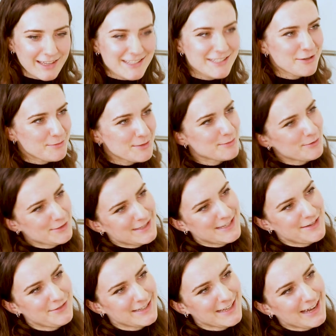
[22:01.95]
get so much
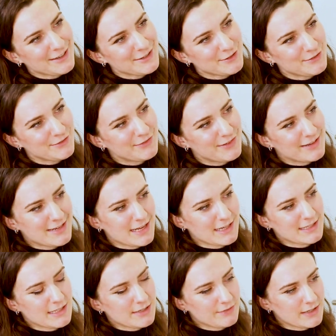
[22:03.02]
positivity out of a
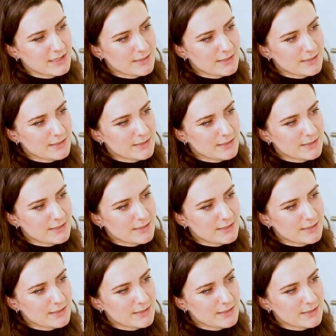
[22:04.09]
negative